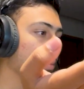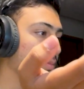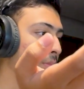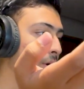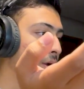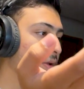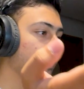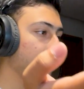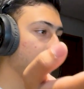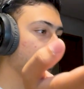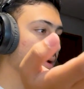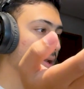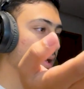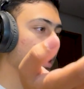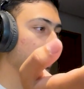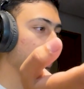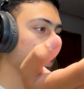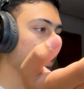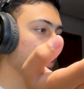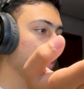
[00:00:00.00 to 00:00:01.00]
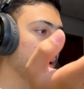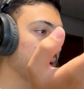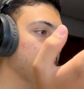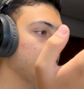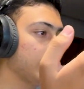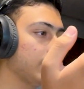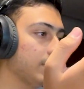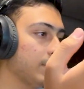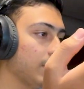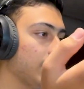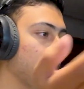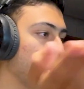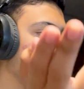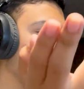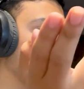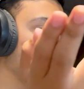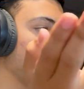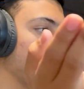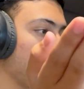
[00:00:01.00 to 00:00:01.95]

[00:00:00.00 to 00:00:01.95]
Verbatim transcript: But if you click rebirth, still won't